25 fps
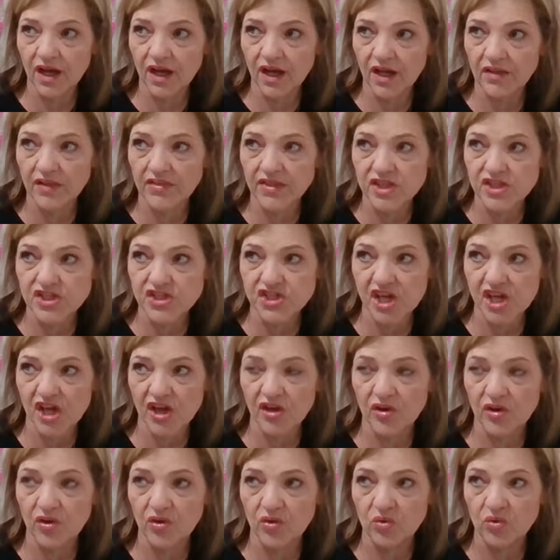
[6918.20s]
the
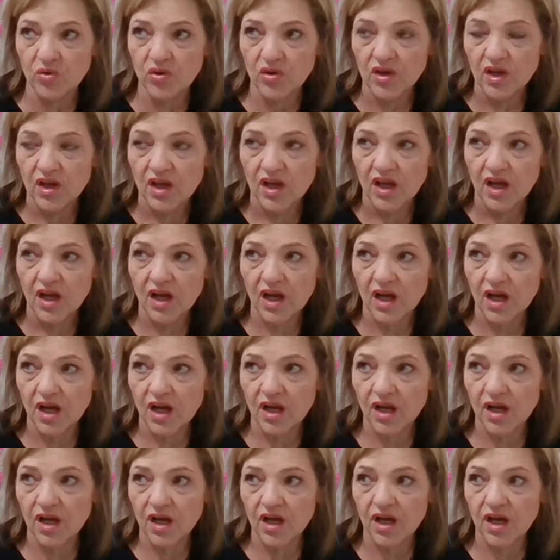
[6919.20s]
show,
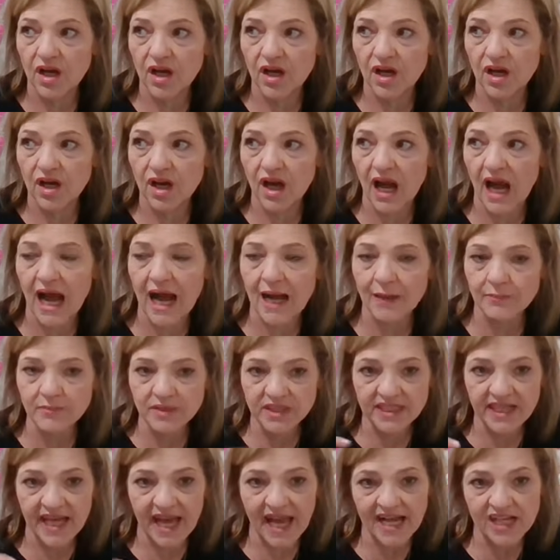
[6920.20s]
I'm
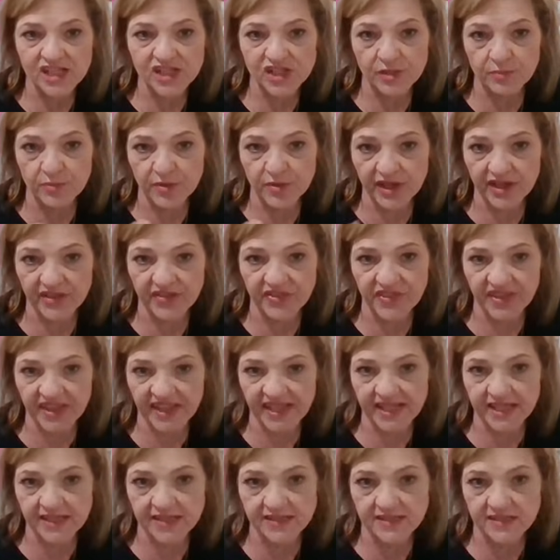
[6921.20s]
going to actually bring
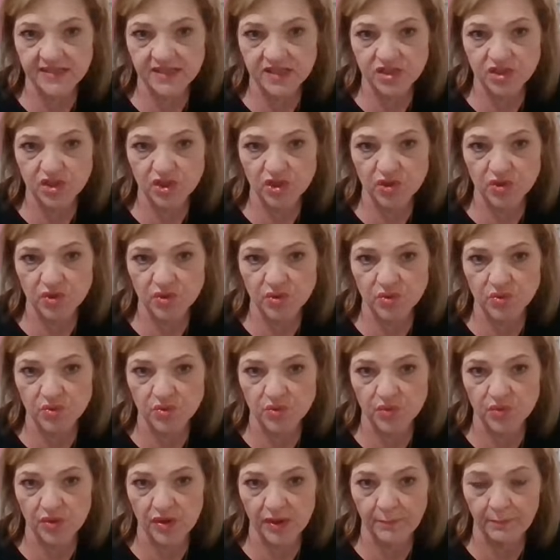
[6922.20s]
things to
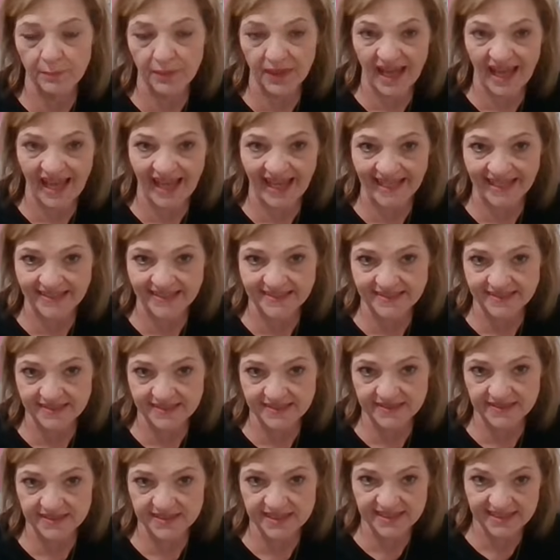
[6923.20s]
blanks
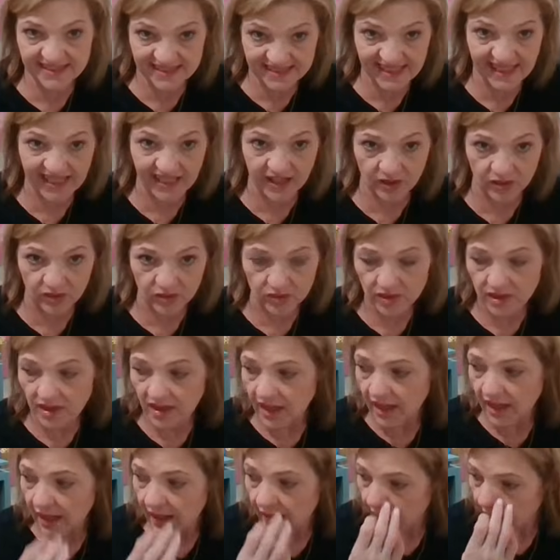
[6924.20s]
to sell.
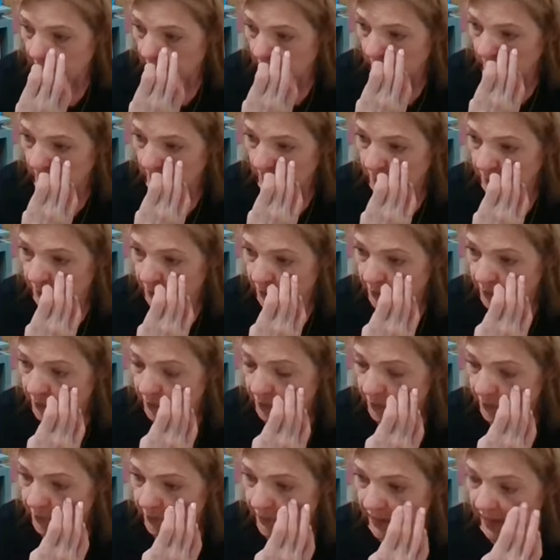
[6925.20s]
Um,
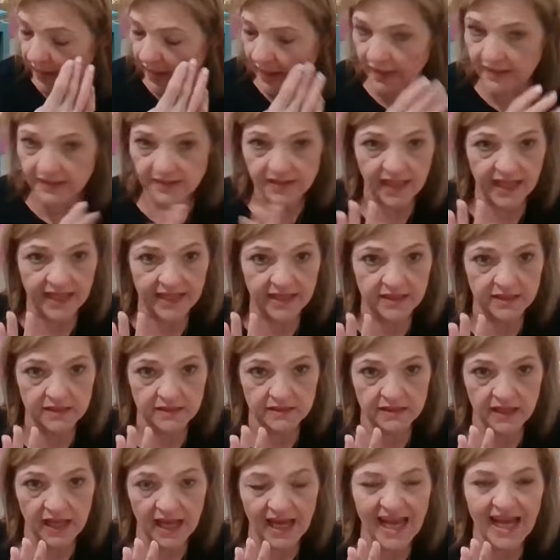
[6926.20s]
like
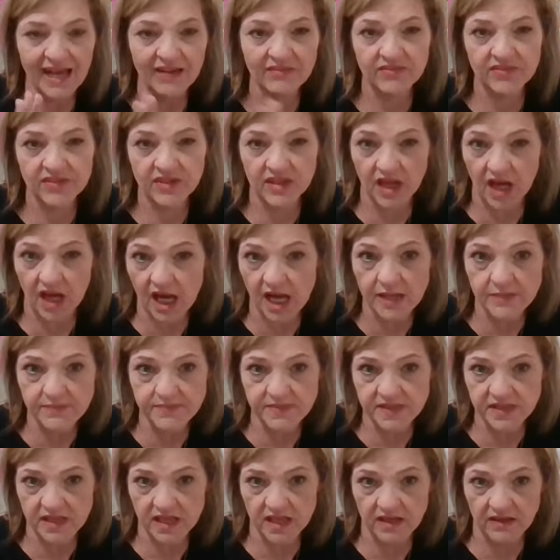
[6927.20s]
I have gobs
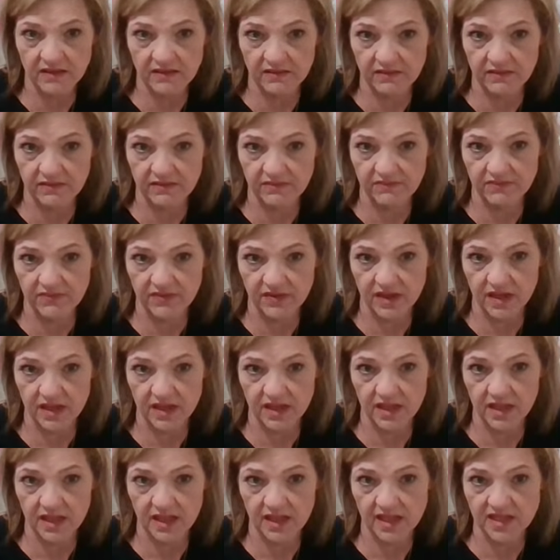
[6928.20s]
of
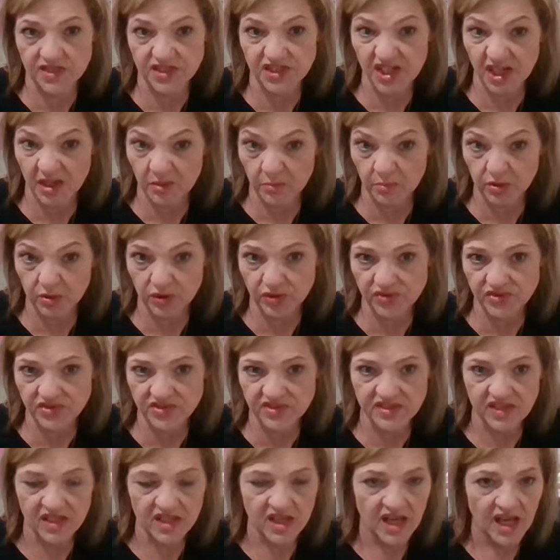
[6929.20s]
tumblers.
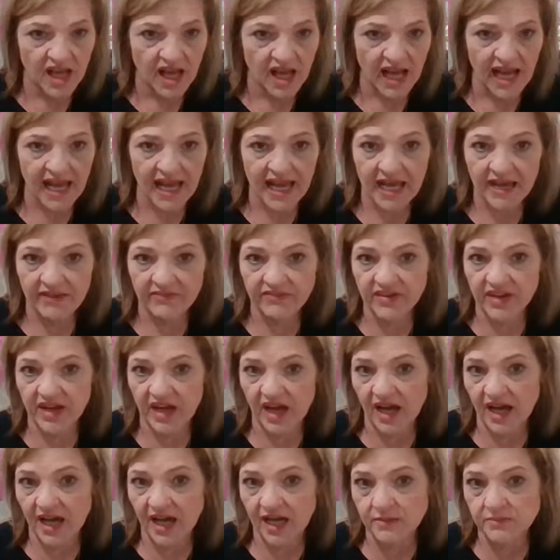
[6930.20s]
I have
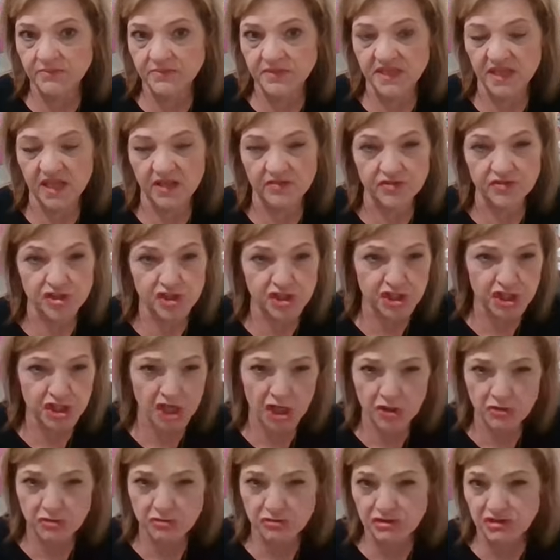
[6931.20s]
gobs of
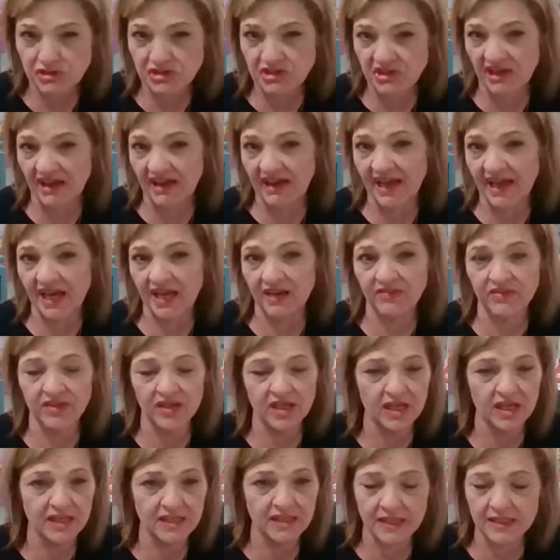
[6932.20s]
shirts. I have,
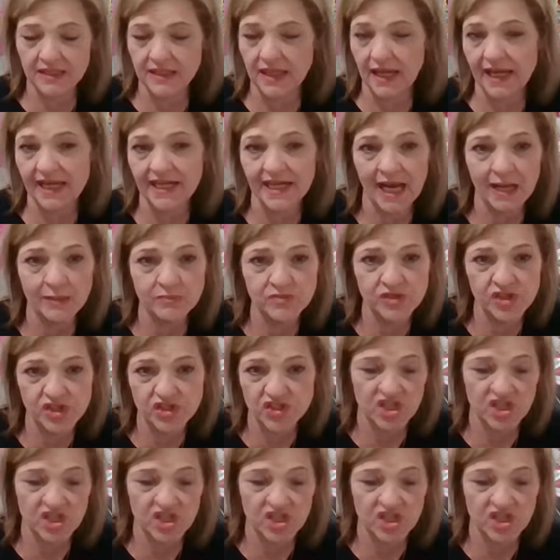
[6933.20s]
and I'm just